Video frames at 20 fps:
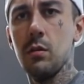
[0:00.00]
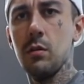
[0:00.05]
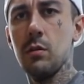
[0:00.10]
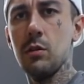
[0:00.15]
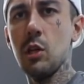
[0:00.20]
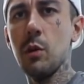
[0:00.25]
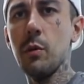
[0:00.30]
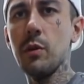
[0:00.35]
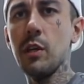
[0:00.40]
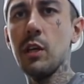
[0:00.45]

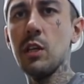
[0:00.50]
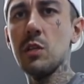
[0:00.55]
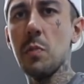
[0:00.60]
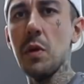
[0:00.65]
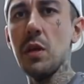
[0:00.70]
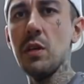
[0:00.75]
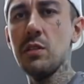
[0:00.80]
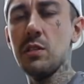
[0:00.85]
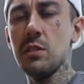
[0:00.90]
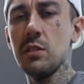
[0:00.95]
2 of these
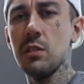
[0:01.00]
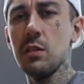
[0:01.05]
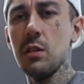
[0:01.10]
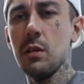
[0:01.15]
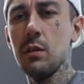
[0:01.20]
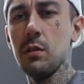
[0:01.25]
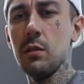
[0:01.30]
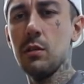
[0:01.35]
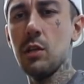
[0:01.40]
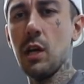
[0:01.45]
beasts.
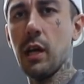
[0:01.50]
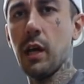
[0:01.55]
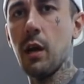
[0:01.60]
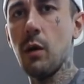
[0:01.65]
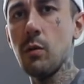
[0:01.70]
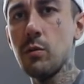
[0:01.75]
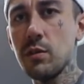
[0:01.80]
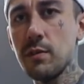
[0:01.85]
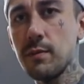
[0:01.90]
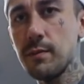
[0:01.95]
Check it
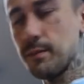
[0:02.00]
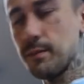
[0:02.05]
out.